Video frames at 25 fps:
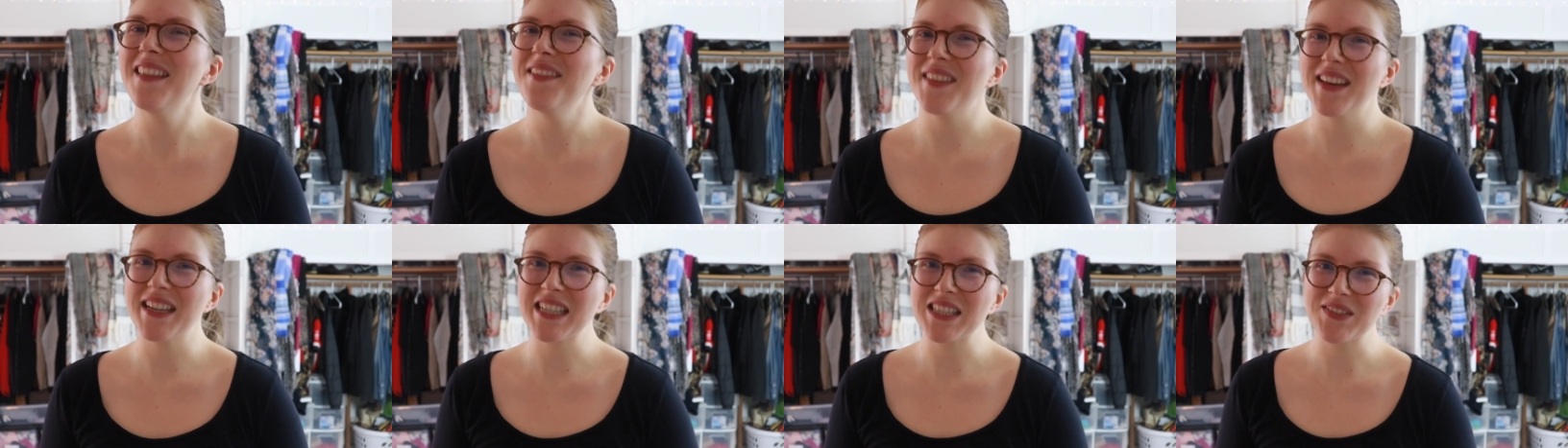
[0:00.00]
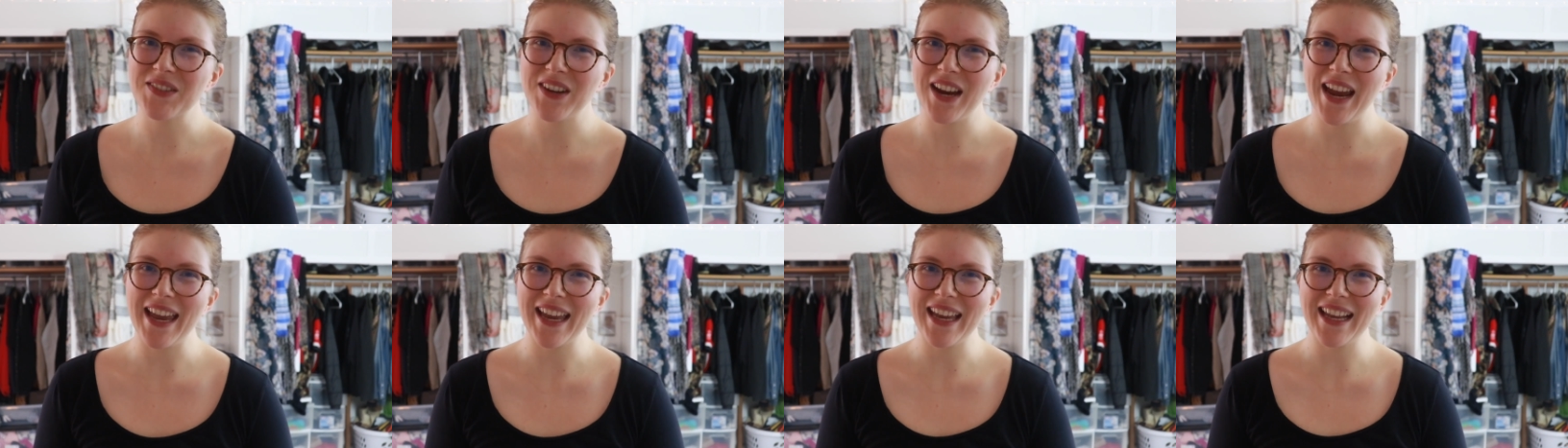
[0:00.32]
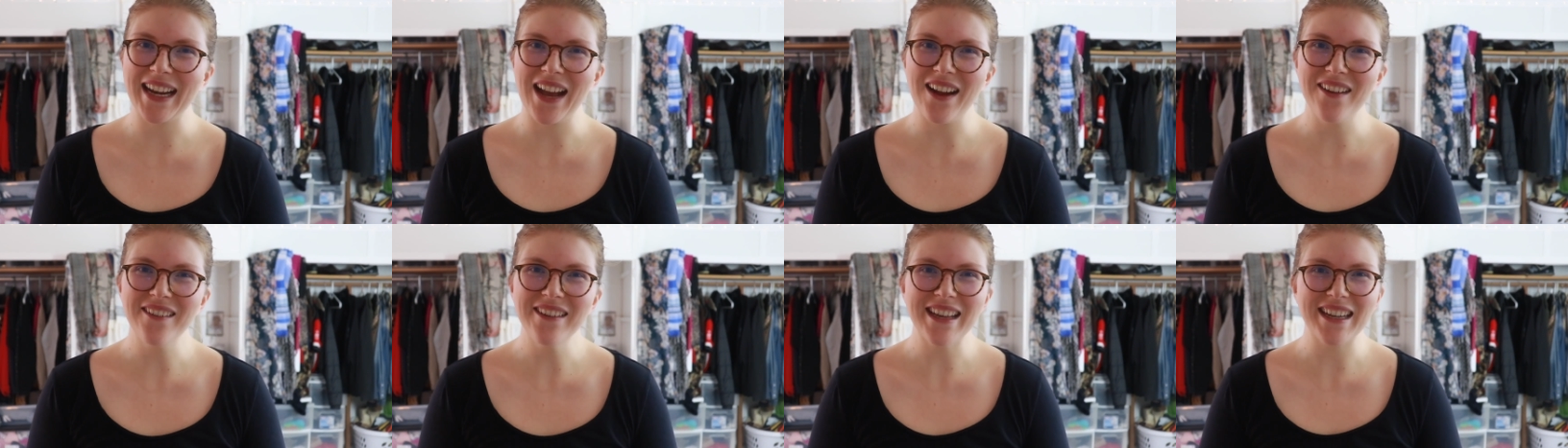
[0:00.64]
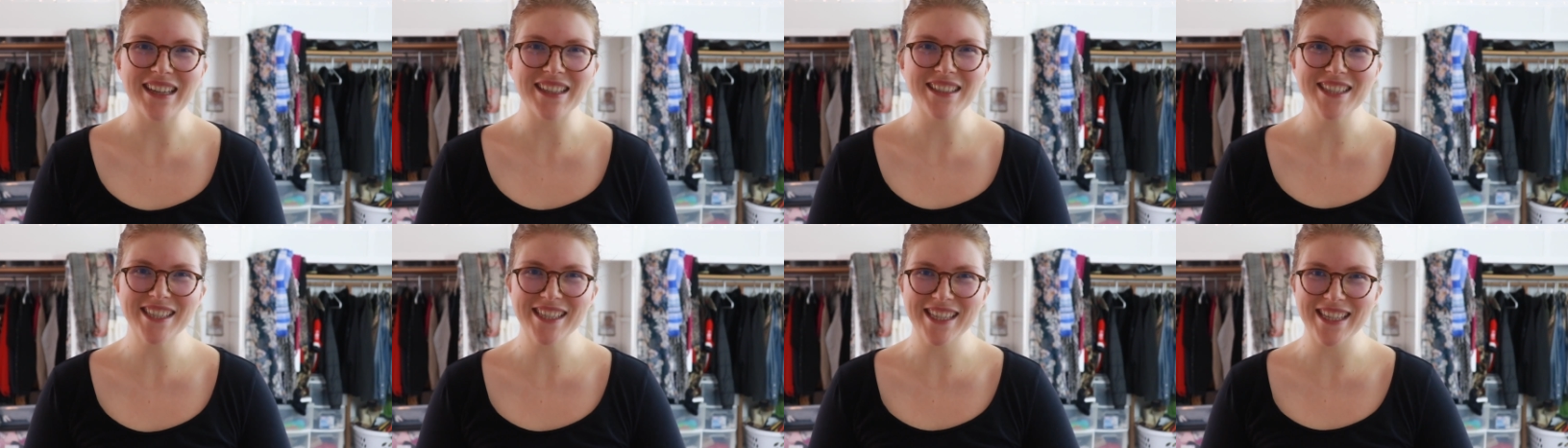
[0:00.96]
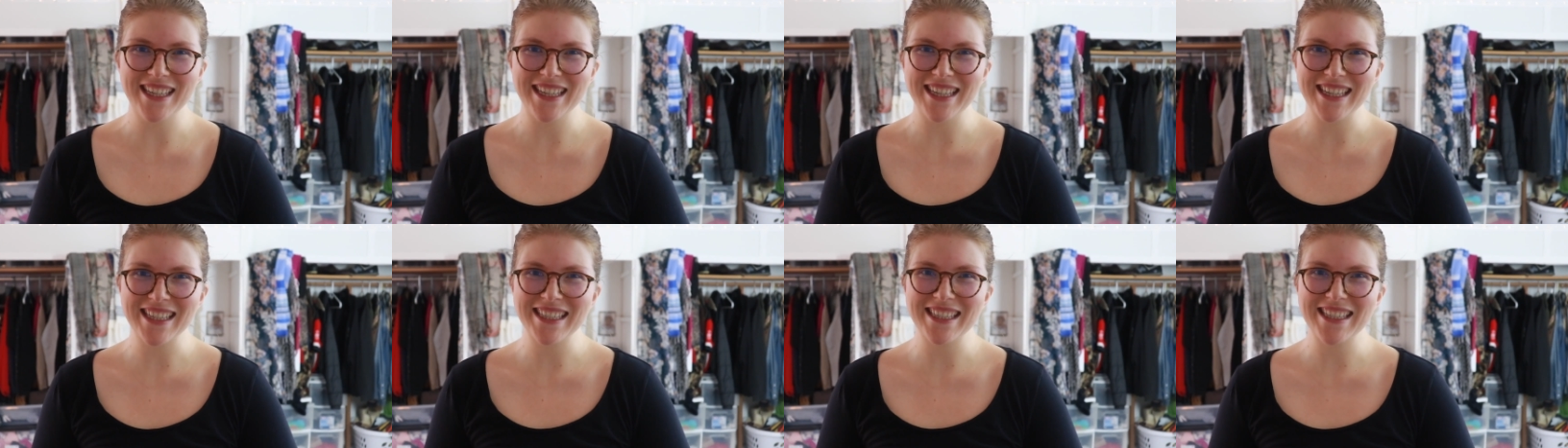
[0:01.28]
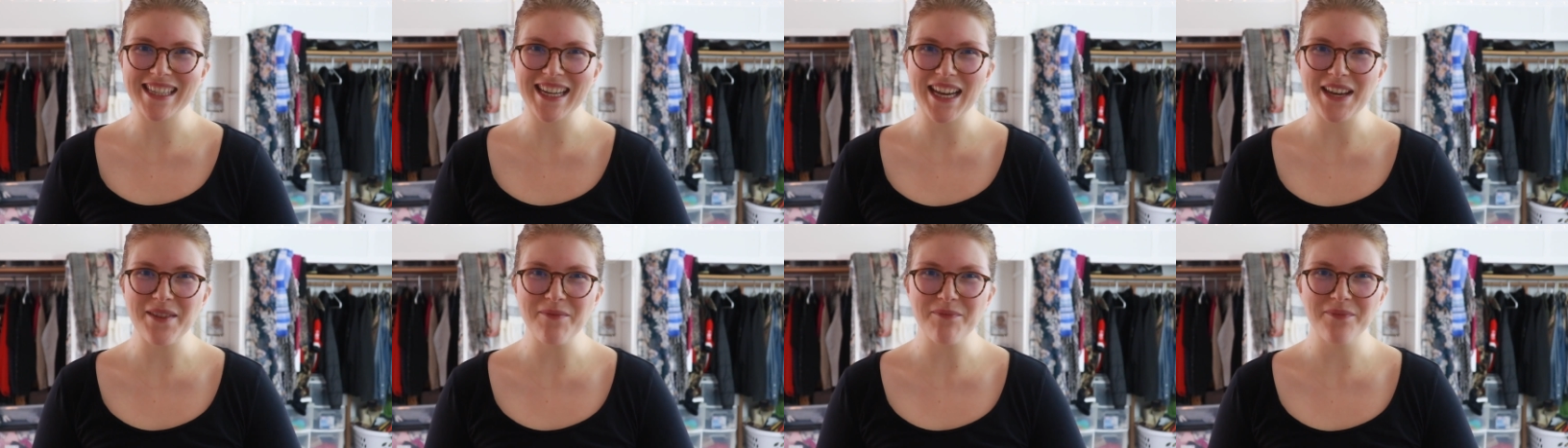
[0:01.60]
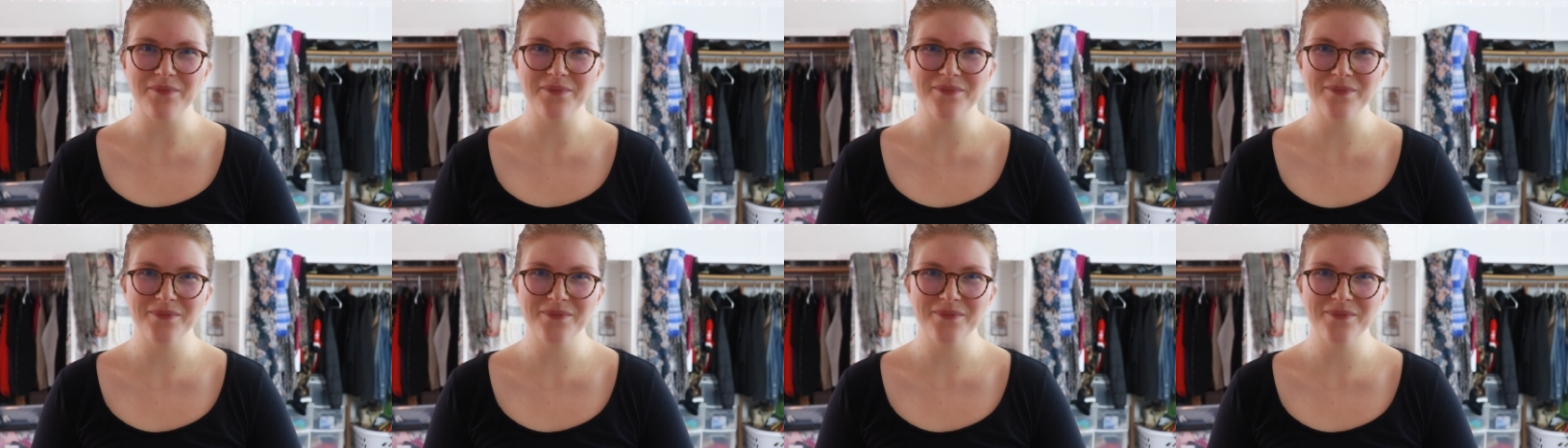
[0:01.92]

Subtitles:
Thanks for hanging out, and I'll see you next time.